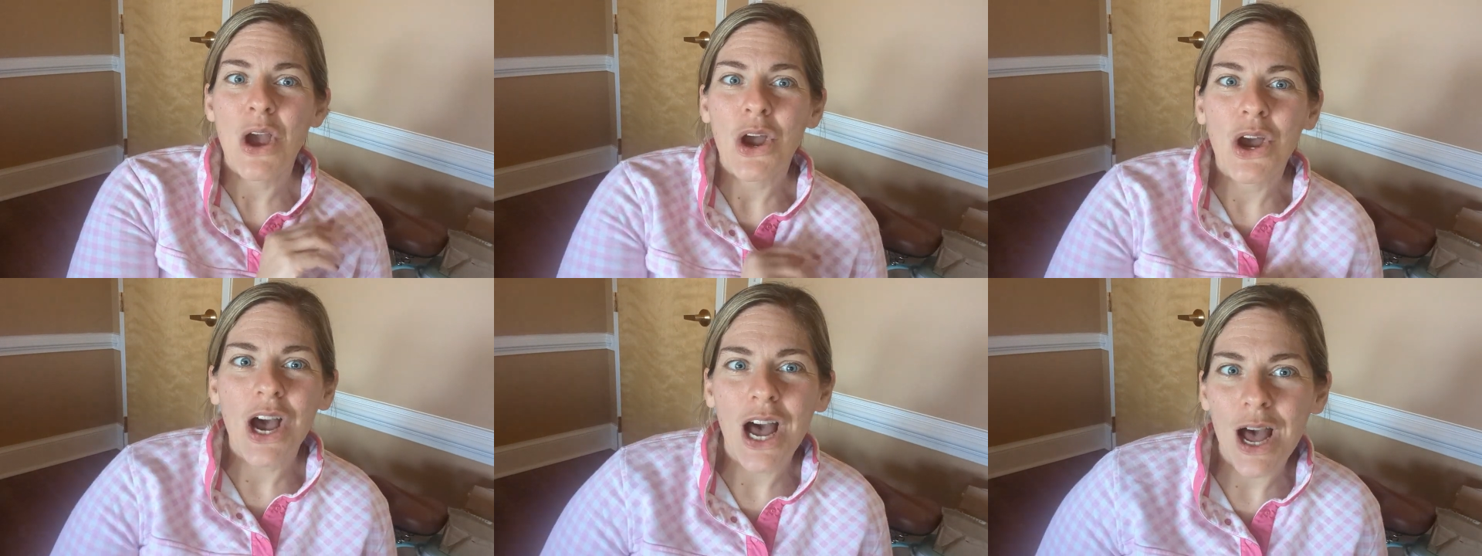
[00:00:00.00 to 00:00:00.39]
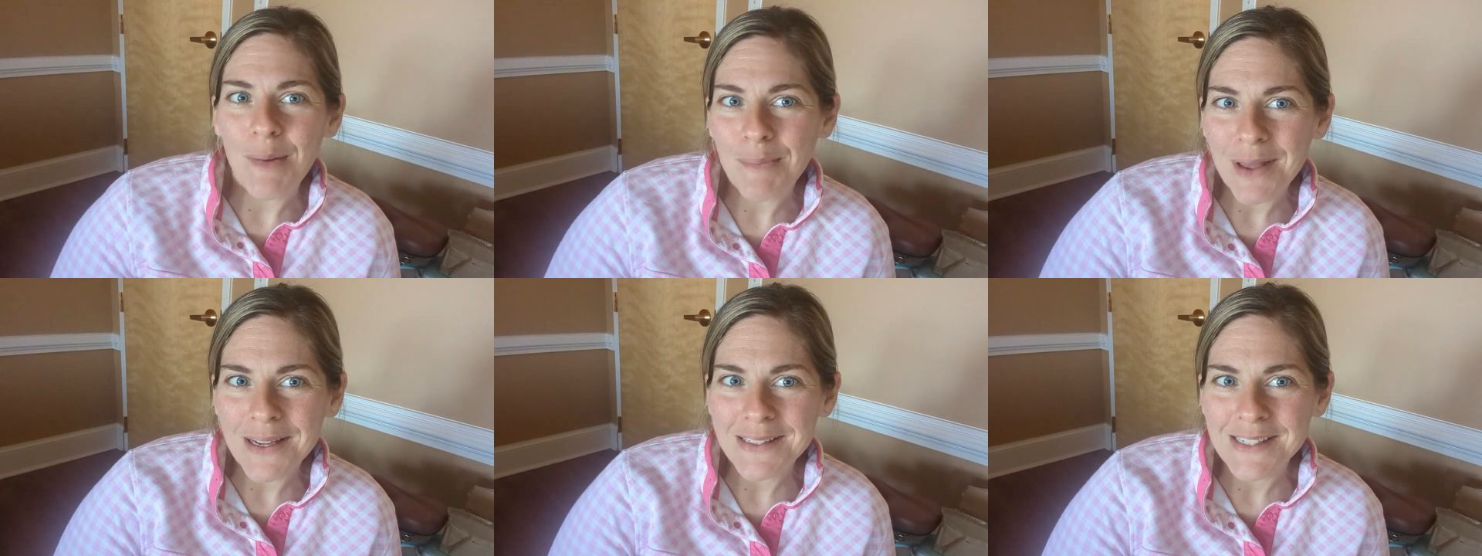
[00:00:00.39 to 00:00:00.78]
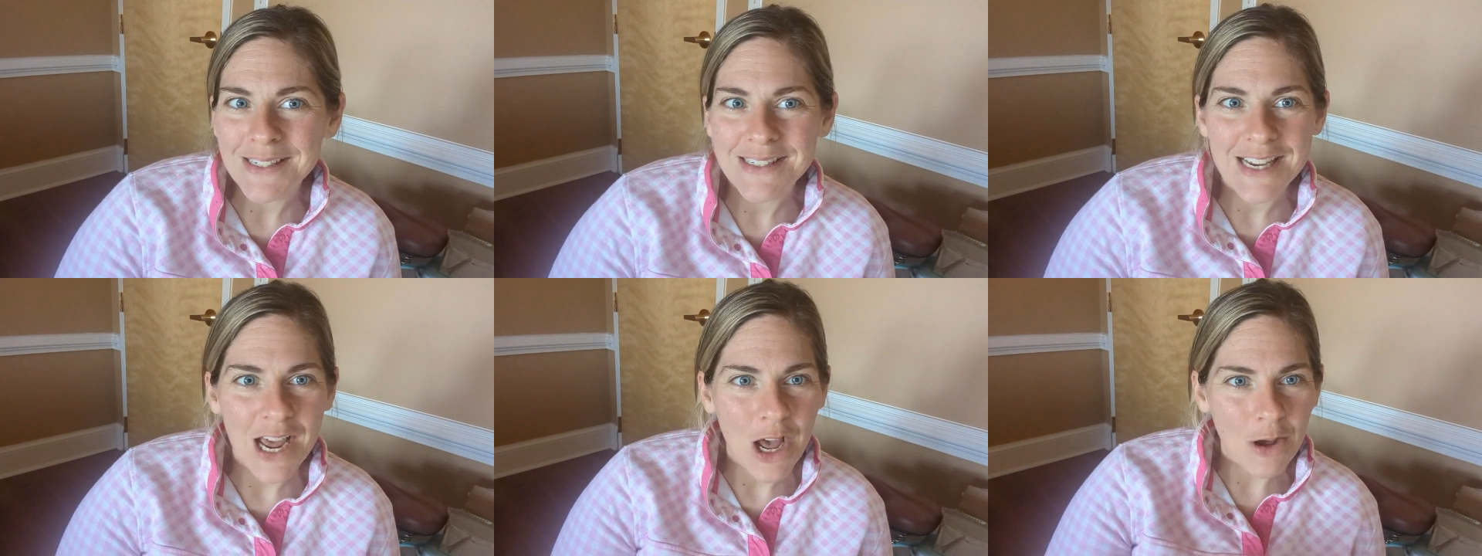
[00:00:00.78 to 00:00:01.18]
Comment.
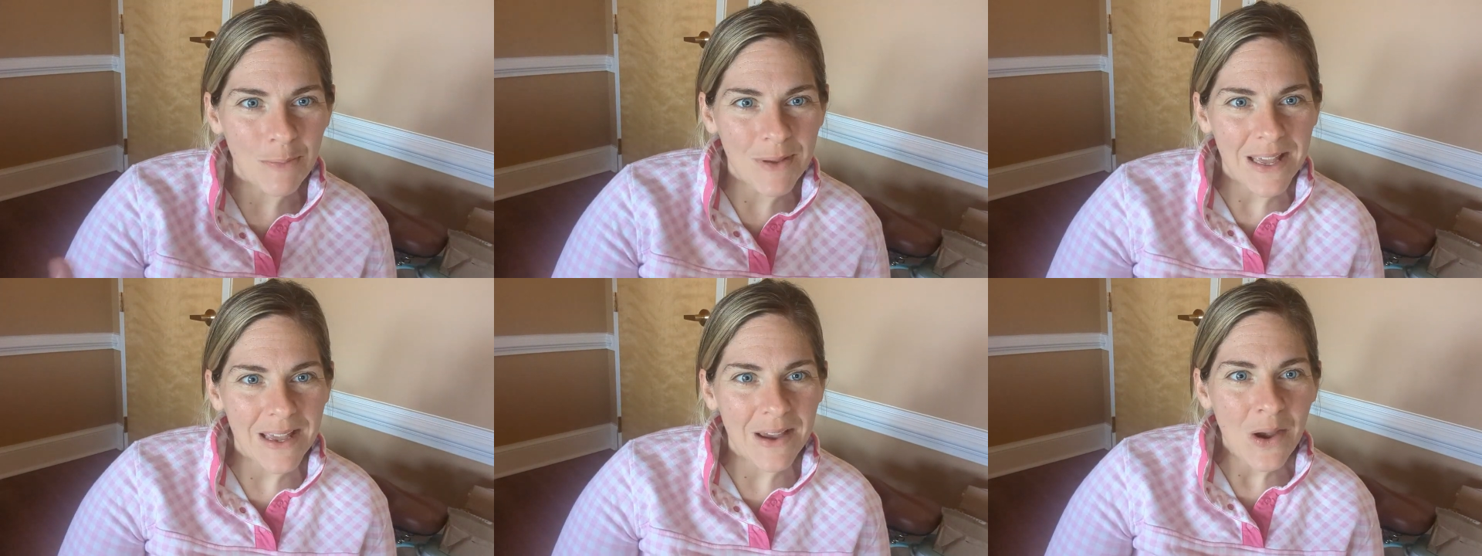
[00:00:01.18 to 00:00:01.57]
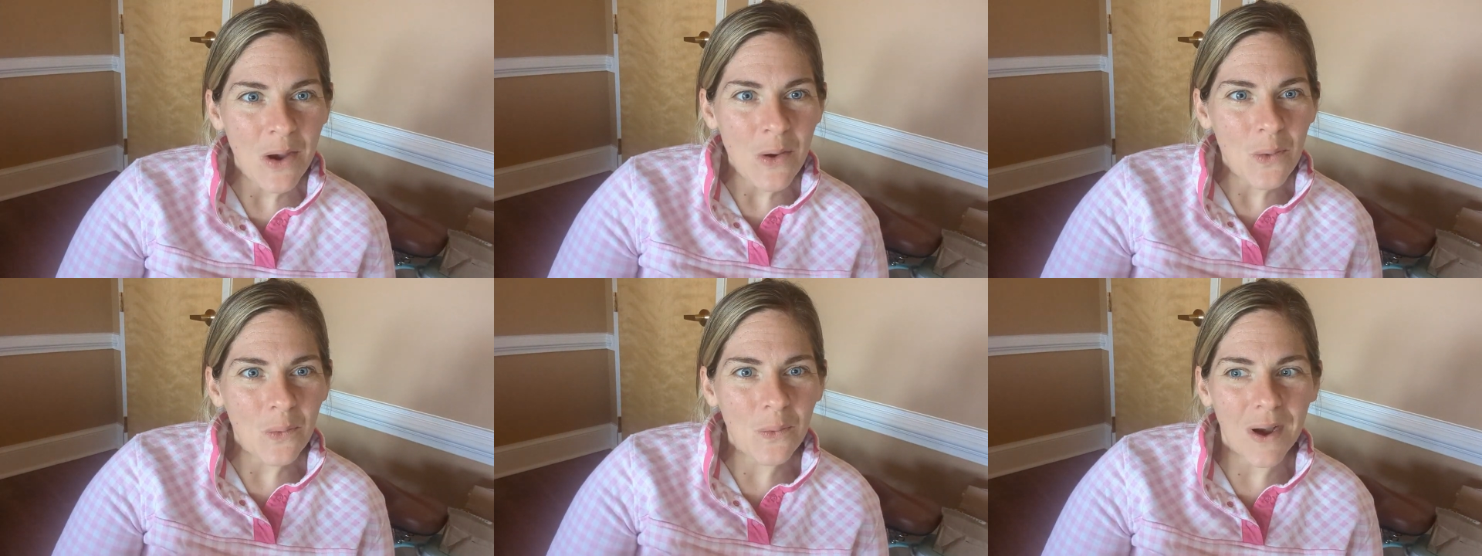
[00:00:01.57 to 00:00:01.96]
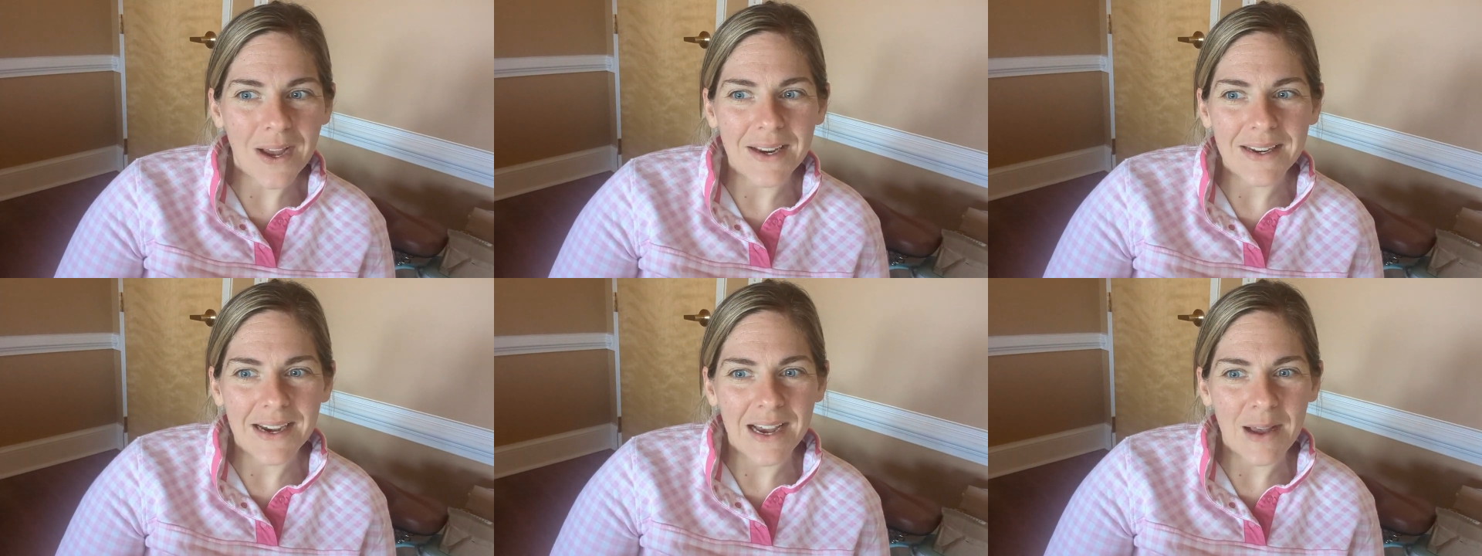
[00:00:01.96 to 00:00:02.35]
Tell me
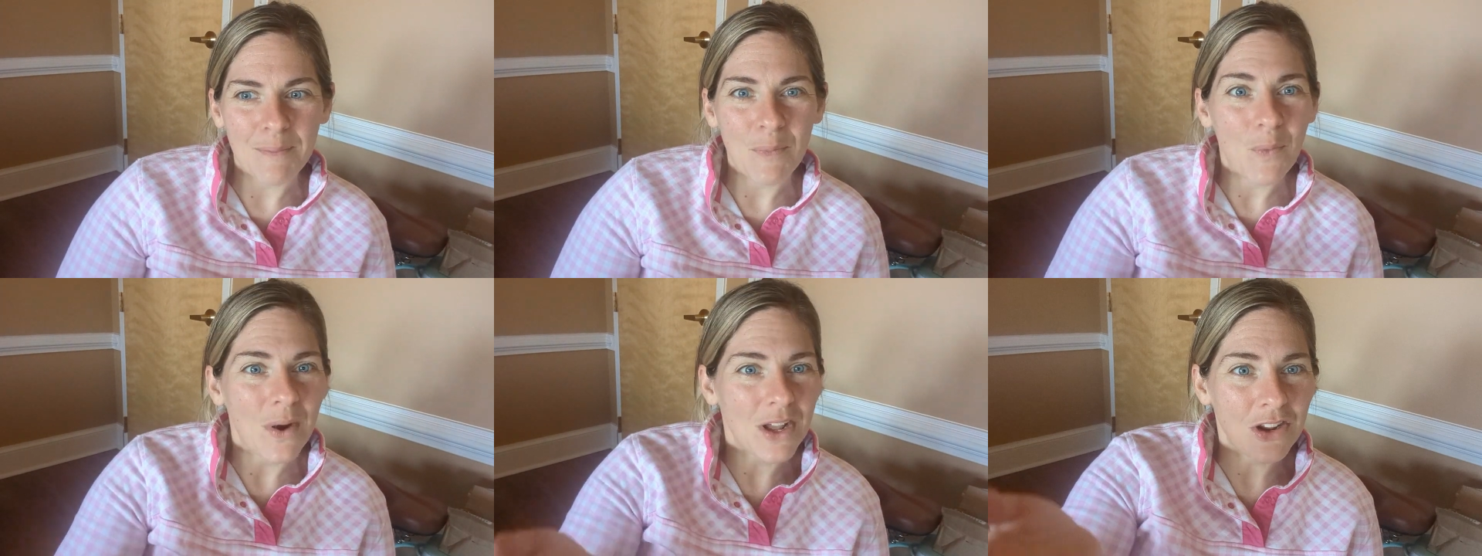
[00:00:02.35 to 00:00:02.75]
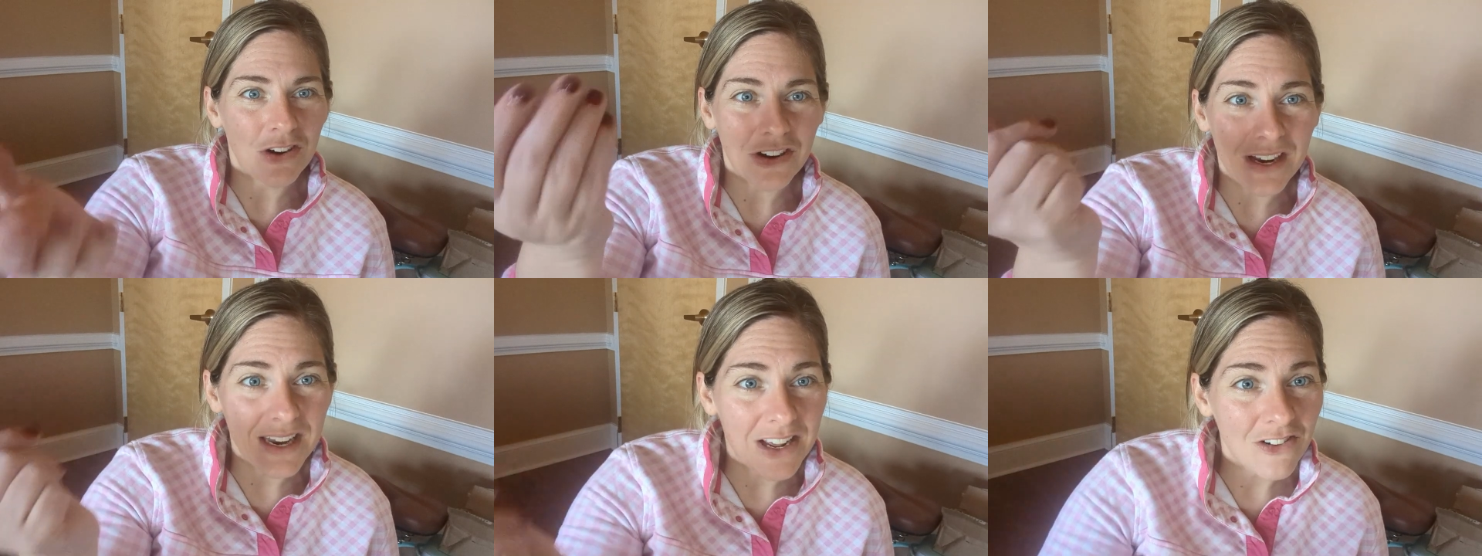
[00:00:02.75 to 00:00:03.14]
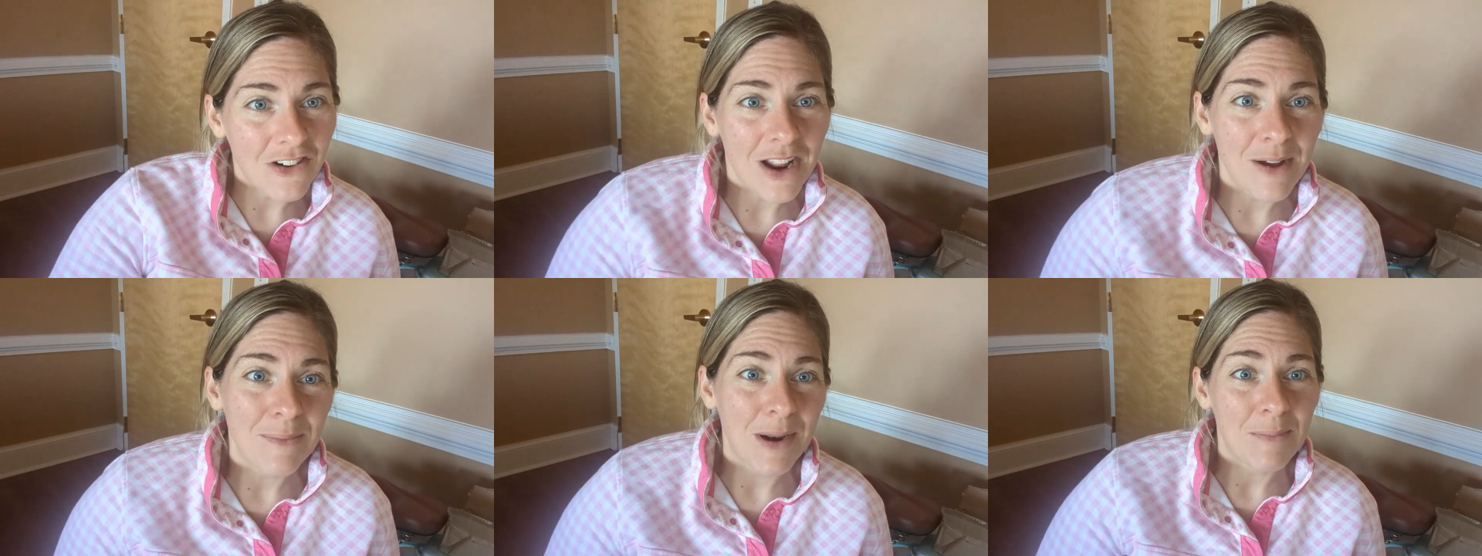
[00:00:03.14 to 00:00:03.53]
what your
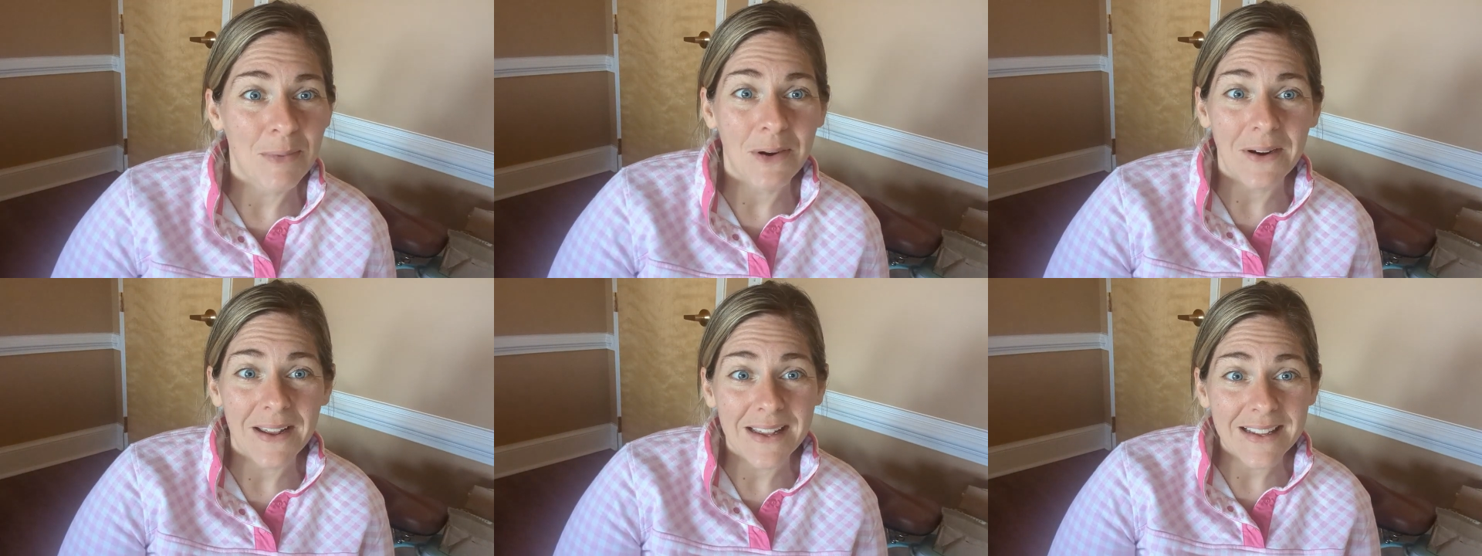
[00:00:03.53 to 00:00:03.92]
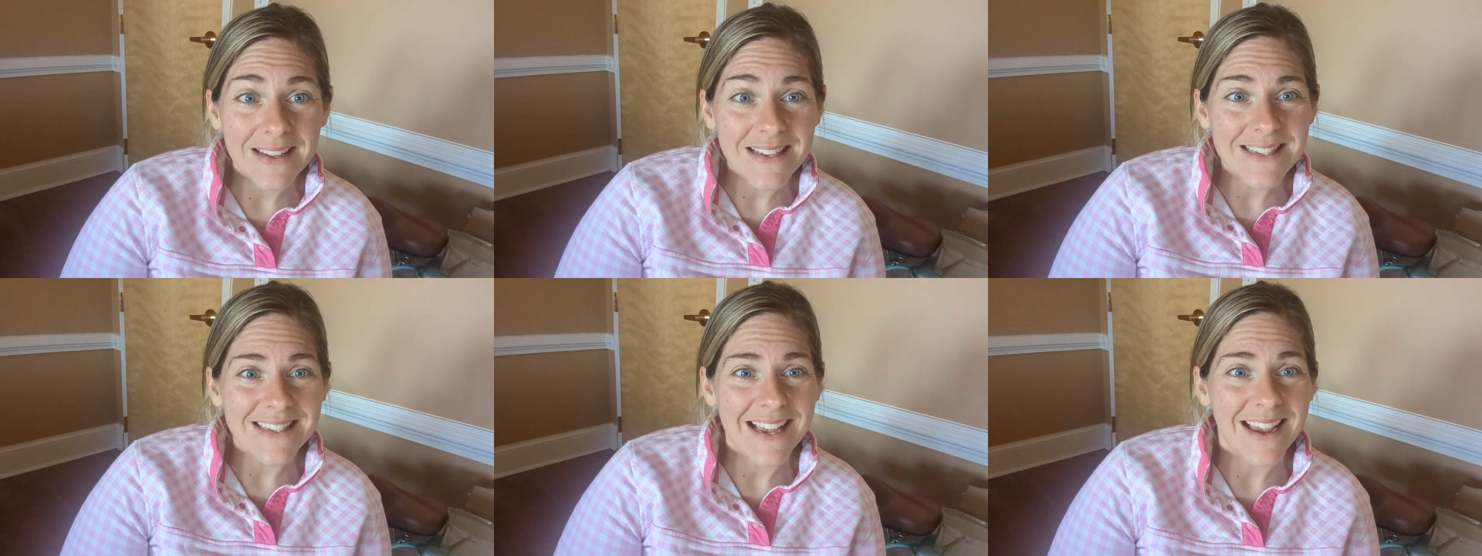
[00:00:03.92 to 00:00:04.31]
Enneagram number is.